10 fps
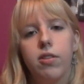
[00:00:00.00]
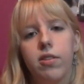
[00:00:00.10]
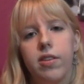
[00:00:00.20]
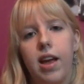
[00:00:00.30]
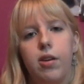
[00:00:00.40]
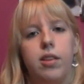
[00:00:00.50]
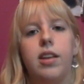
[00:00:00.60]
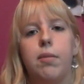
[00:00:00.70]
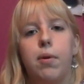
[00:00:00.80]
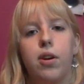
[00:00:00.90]
Turns out
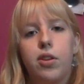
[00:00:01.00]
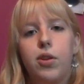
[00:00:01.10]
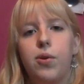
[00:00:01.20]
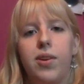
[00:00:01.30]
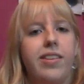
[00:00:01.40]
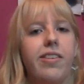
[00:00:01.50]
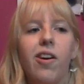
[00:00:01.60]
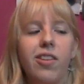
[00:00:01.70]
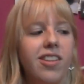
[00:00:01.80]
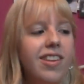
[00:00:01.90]
that part 2 is
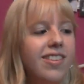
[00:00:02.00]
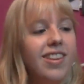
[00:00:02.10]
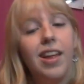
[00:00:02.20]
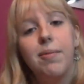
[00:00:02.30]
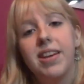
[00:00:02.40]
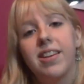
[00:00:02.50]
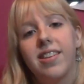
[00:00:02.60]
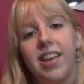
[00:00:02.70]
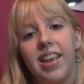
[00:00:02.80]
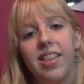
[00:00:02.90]
all the things that I
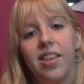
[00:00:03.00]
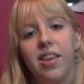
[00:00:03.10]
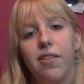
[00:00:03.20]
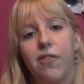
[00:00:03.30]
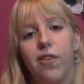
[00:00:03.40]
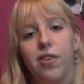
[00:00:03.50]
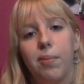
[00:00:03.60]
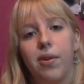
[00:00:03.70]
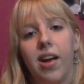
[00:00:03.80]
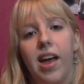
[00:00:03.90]
missed in the
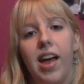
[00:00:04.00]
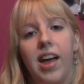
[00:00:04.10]
first book.